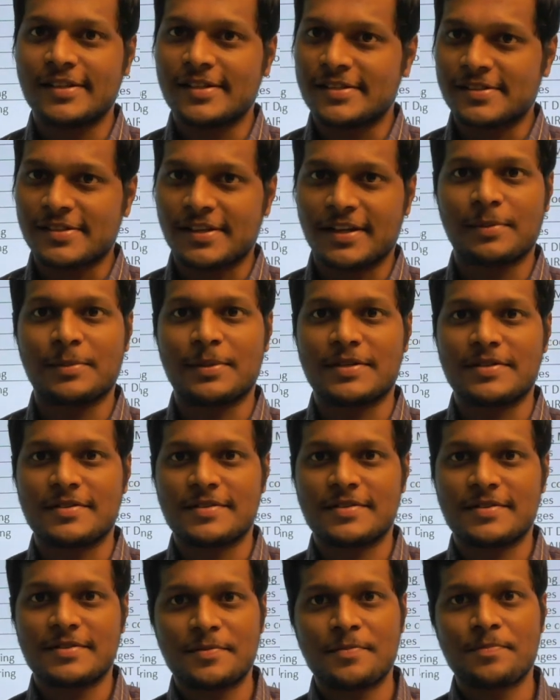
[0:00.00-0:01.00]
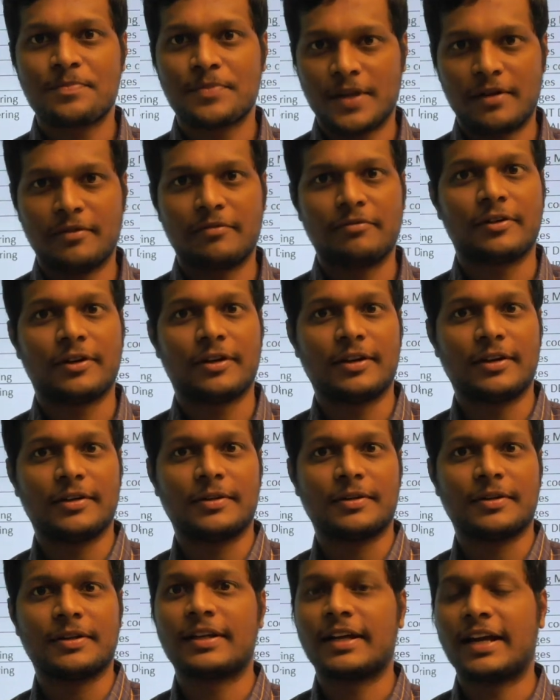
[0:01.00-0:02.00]
syllabus of uh,
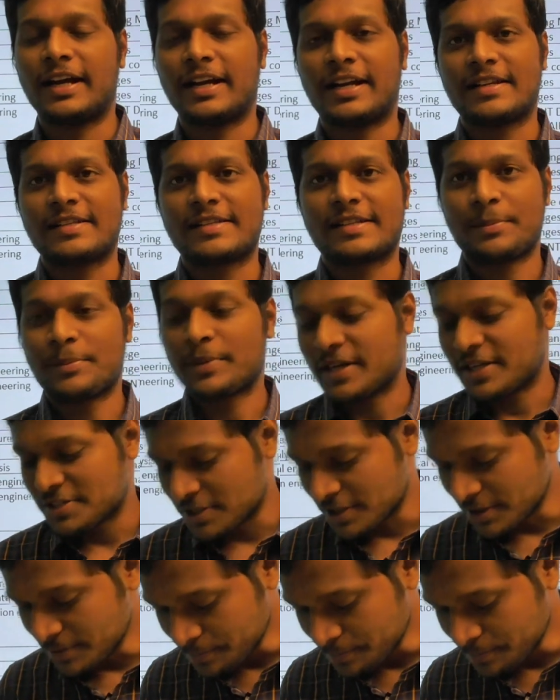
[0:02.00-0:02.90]
gate examination.